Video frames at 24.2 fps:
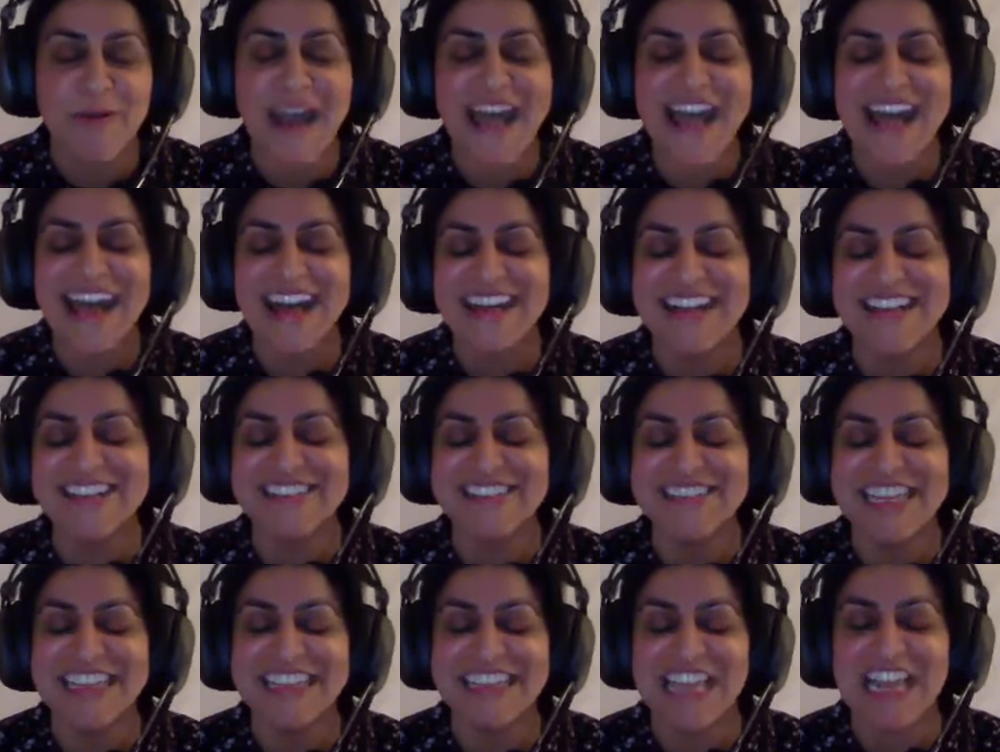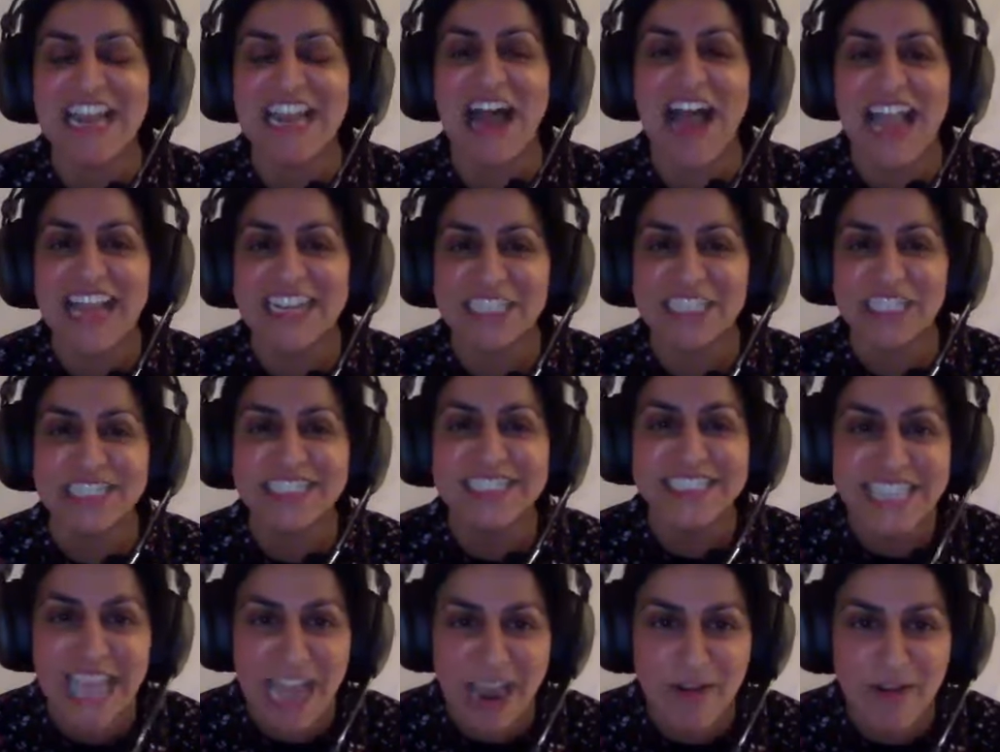well, and then I had a
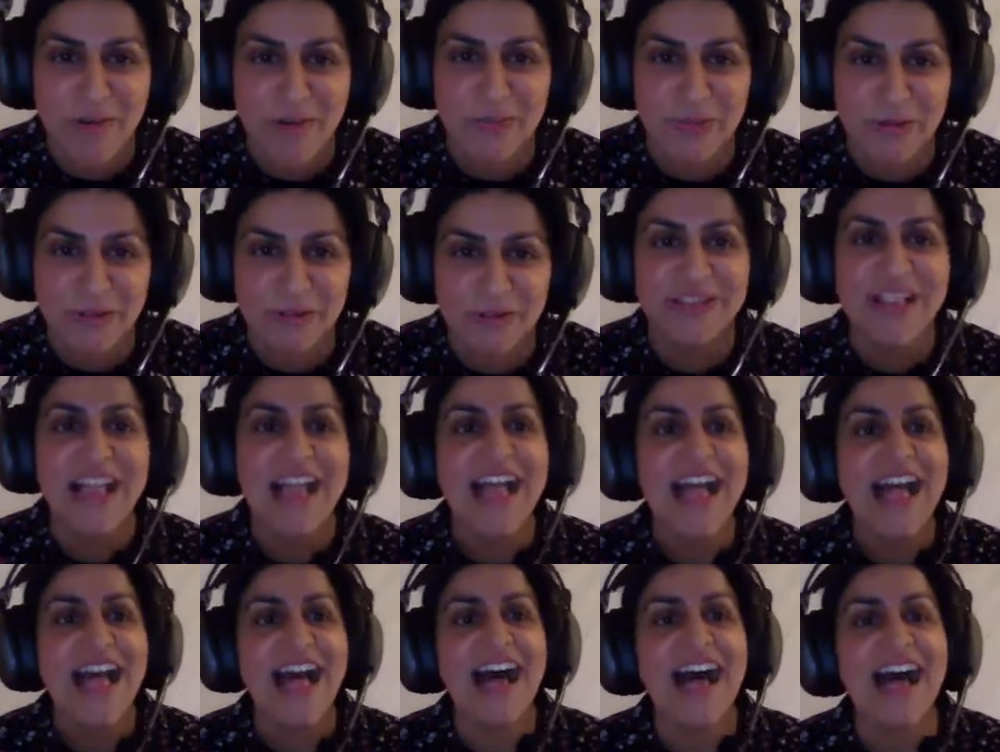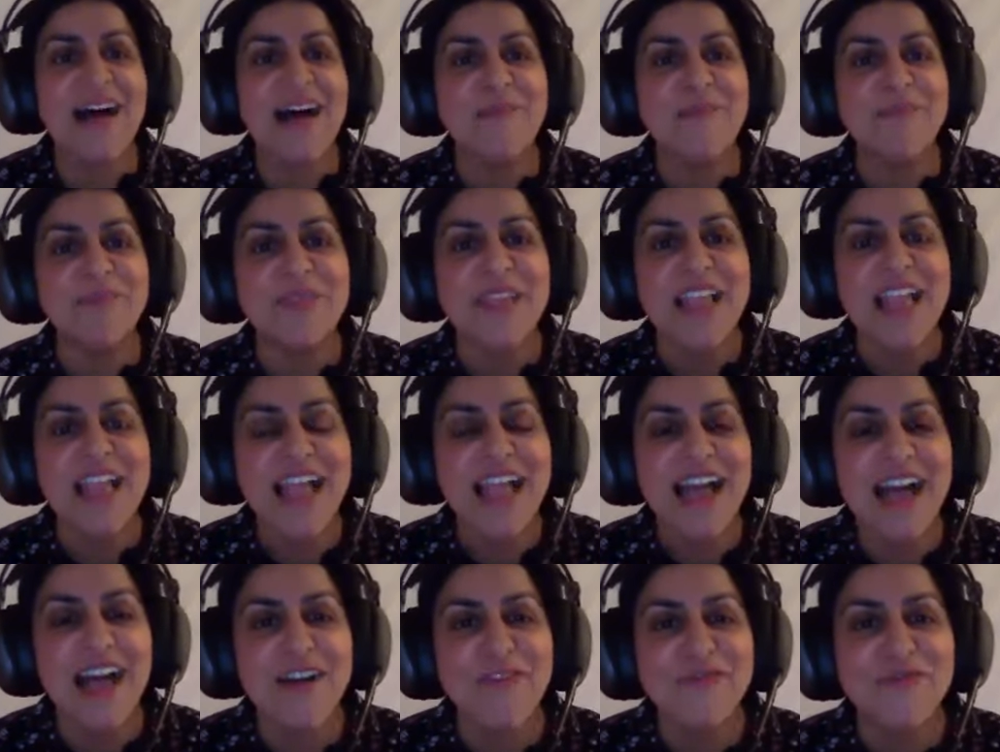terrible um,
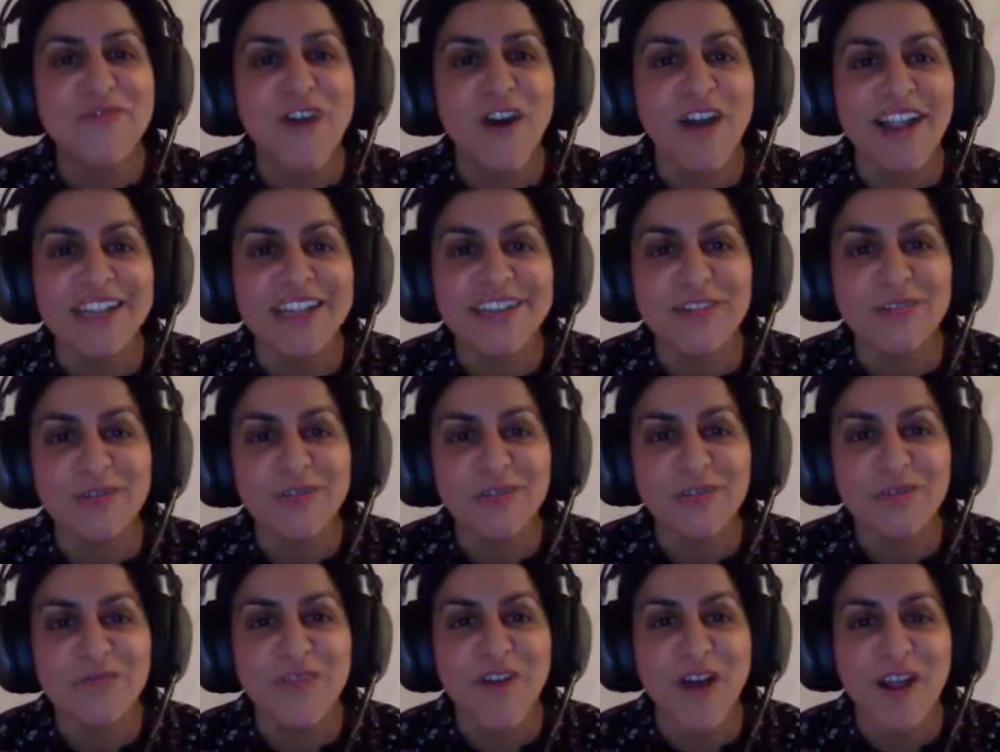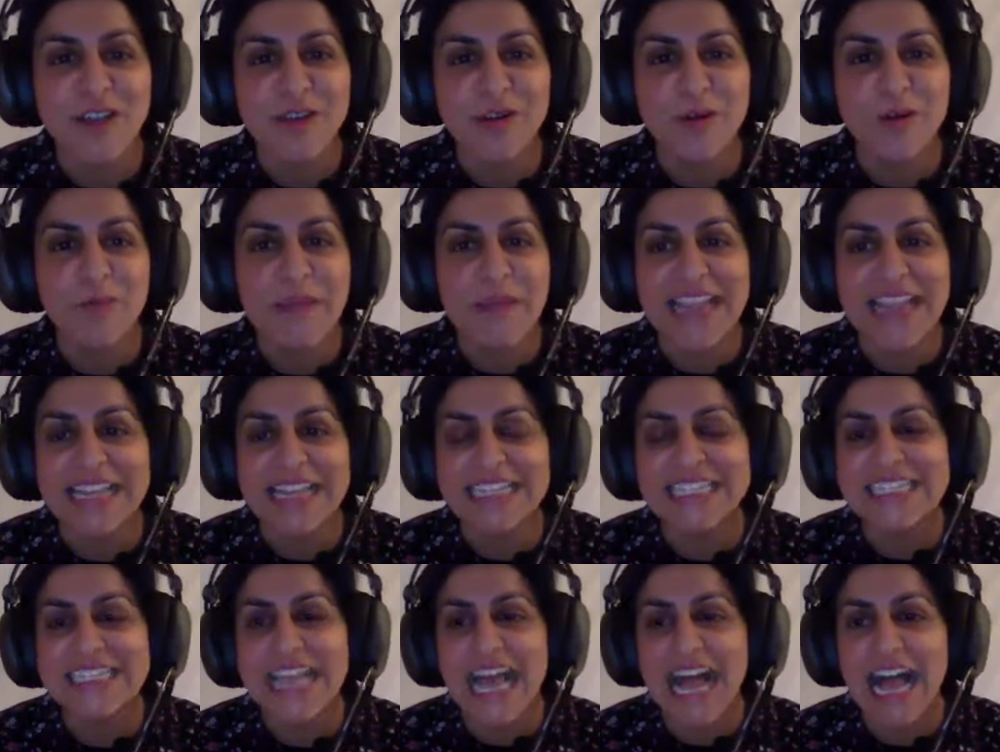uh, final final
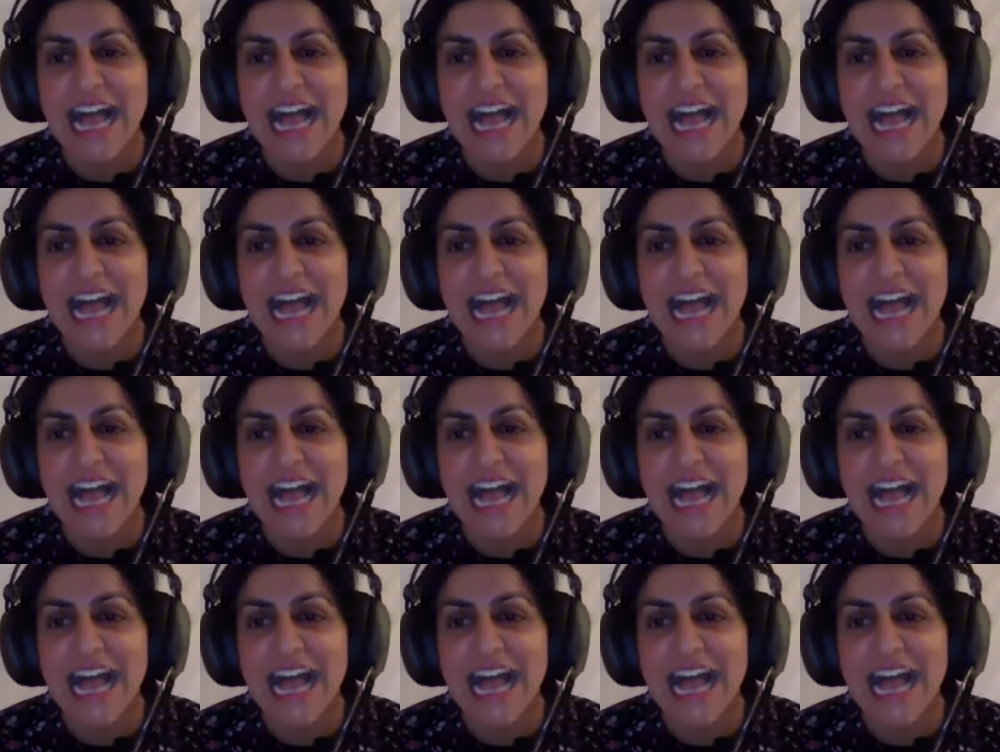bit.